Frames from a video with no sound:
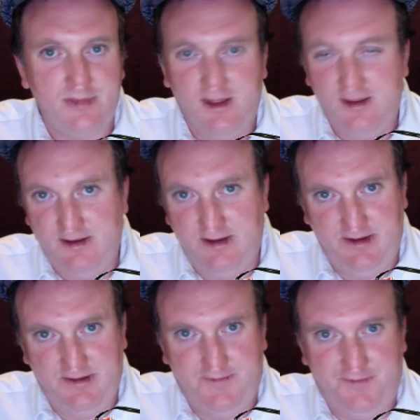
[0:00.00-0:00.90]
He
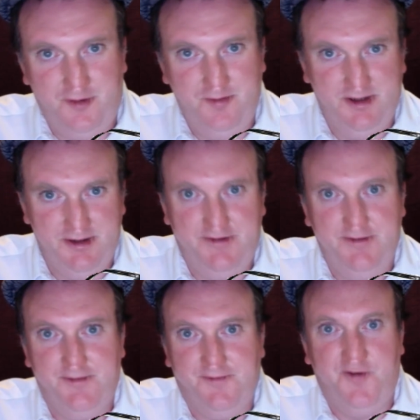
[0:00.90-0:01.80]
is a
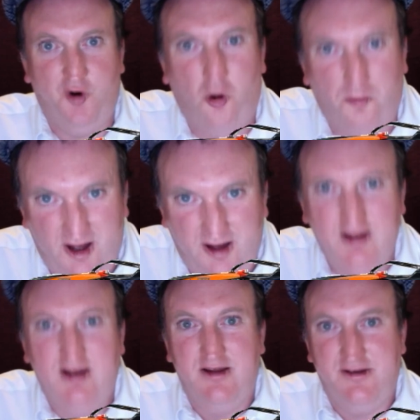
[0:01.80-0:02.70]
former
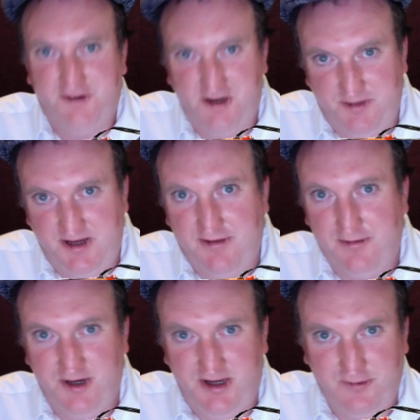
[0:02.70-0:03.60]

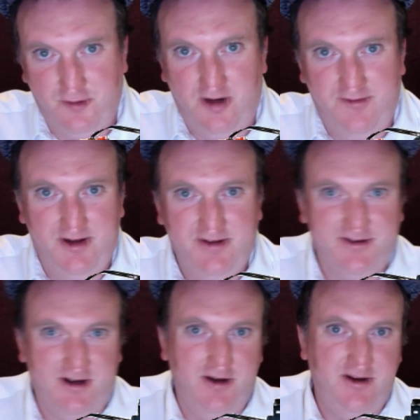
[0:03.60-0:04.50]
GB3 driver,
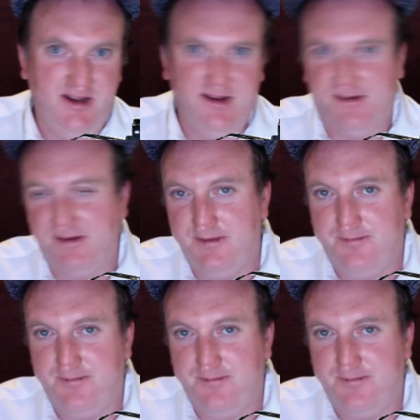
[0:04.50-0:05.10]
so it's